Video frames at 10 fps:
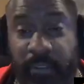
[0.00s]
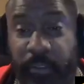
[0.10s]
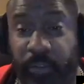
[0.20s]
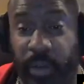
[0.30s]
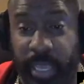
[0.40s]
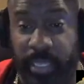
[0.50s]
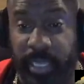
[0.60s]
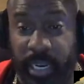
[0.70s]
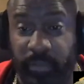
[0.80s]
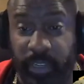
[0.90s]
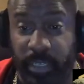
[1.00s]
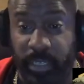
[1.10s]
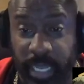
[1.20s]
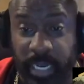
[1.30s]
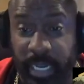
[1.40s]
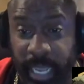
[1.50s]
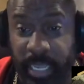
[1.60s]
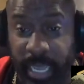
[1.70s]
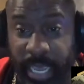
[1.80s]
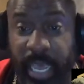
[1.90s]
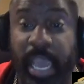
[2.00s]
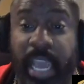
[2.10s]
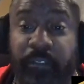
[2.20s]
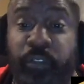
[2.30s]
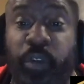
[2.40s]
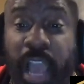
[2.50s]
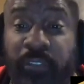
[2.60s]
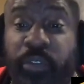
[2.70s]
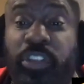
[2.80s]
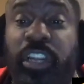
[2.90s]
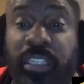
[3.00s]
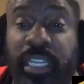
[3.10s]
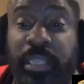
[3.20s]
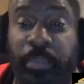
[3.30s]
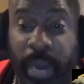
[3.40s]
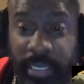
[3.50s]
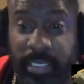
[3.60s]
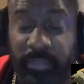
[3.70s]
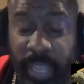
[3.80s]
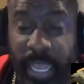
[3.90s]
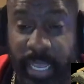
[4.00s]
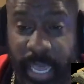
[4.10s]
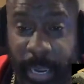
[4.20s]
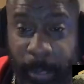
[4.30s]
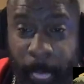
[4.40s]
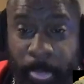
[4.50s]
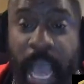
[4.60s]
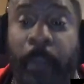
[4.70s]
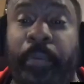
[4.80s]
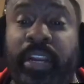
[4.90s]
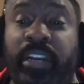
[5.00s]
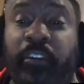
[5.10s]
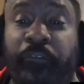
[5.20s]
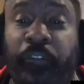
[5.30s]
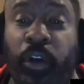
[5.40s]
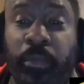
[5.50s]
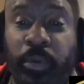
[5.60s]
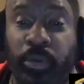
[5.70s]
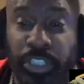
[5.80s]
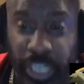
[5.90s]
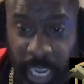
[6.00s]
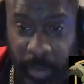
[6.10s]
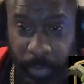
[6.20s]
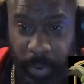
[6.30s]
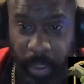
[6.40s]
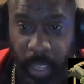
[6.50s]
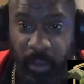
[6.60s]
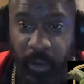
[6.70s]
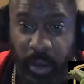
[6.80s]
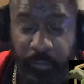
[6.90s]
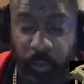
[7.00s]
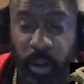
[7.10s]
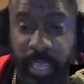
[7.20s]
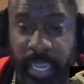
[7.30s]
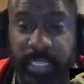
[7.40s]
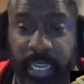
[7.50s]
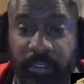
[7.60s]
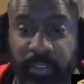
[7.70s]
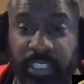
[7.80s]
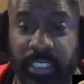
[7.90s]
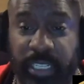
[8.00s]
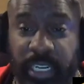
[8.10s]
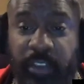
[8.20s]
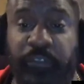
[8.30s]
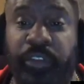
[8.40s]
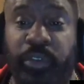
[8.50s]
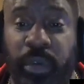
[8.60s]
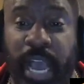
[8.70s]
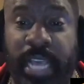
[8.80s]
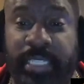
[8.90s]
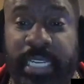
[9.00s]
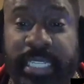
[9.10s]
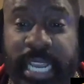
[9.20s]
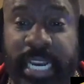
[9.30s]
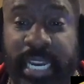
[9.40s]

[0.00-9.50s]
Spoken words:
a 4K television, but yelling 8K. If you have, you looked at the prices of 8K. I put in affordable, cheap 4K televisions in there for you guys that didn't